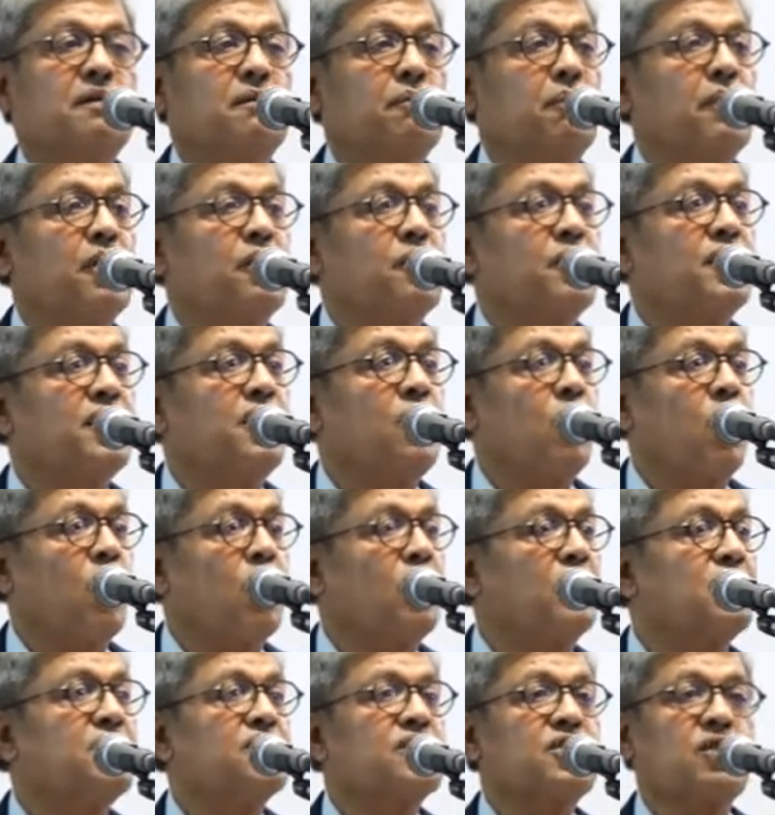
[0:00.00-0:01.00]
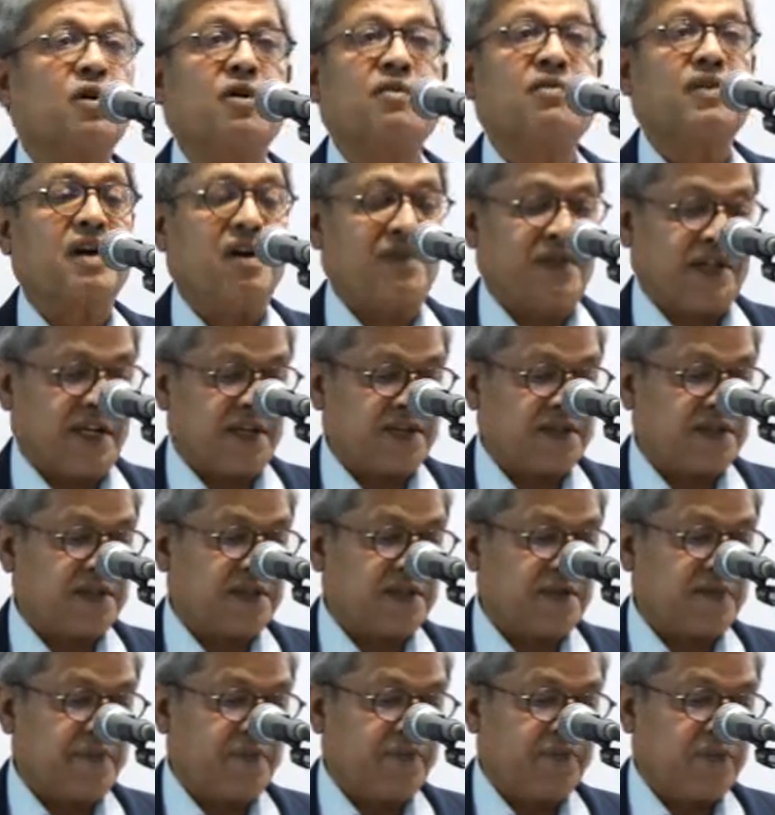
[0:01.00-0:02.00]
between the organs of governance.